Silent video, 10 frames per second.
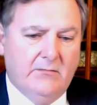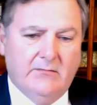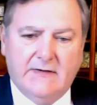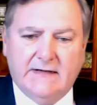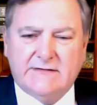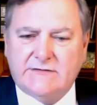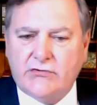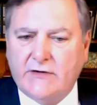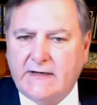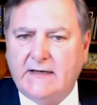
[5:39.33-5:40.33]
it's
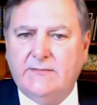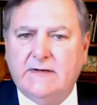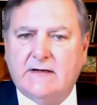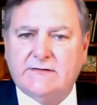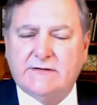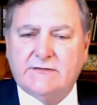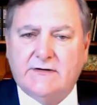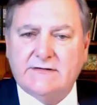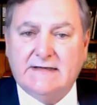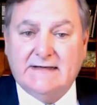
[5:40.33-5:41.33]
tricky because the
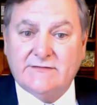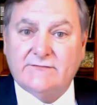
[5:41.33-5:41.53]
trustee is